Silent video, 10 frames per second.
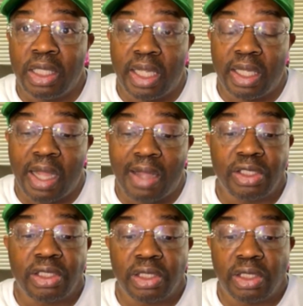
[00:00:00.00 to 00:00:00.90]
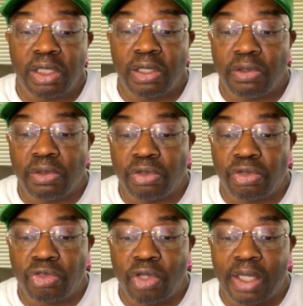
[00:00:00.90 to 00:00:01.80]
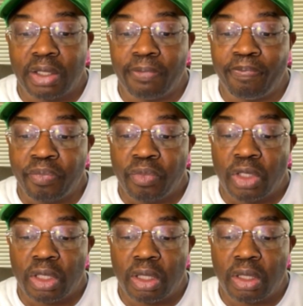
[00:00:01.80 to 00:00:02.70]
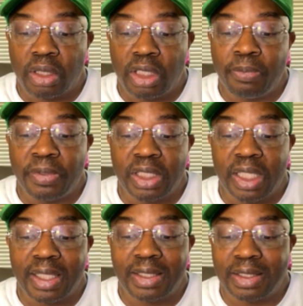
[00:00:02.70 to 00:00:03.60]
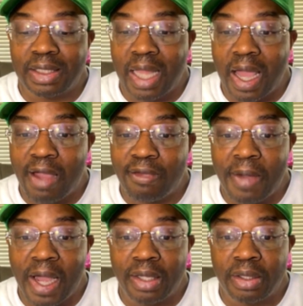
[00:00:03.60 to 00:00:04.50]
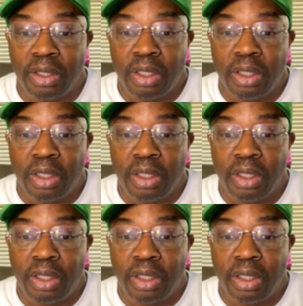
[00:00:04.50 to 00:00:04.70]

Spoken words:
And I'll just continue to try to keep his legacy alive by